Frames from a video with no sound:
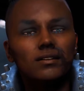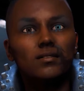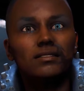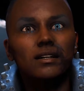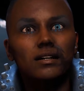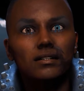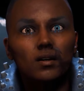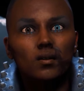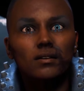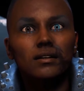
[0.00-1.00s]
You said
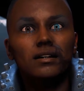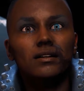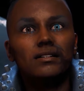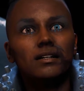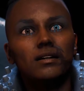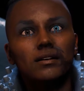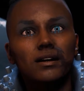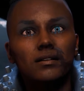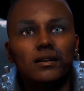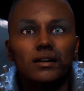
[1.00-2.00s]
you wanted to
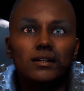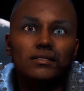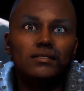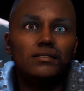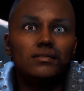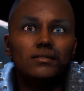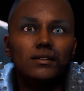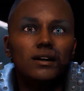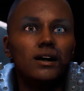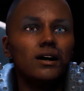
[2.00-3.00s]
settle things.
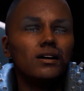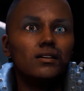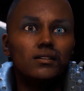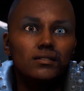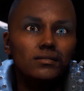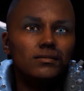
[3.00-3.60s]
How?